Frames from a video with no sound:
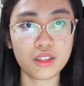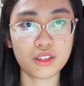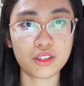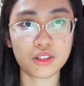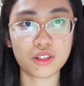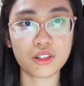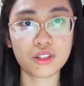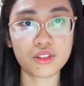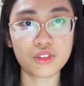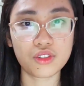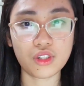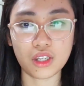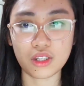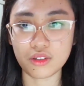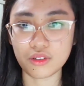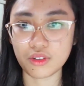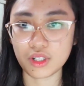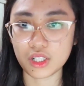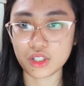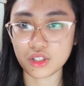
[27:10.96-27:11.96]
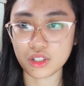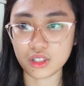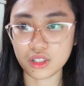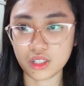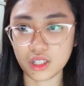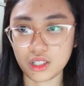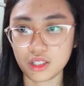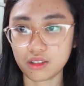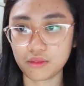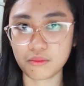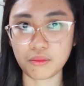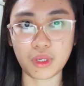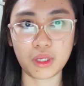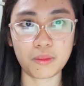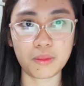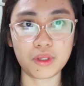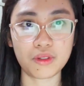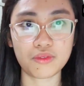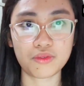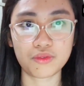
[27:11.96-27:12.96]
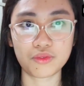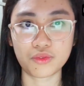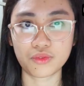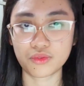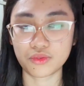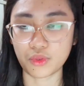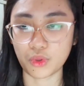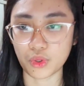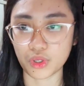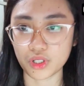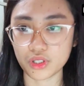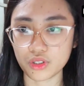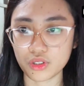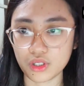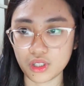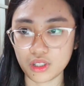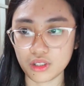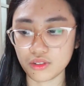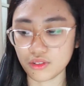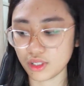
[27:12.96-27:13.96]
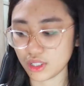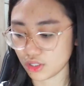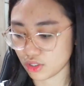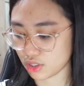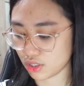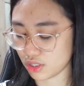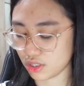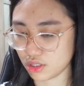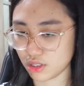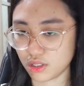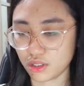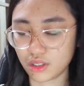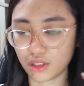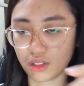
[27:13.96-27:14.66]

third generation, and maybe fourth generation?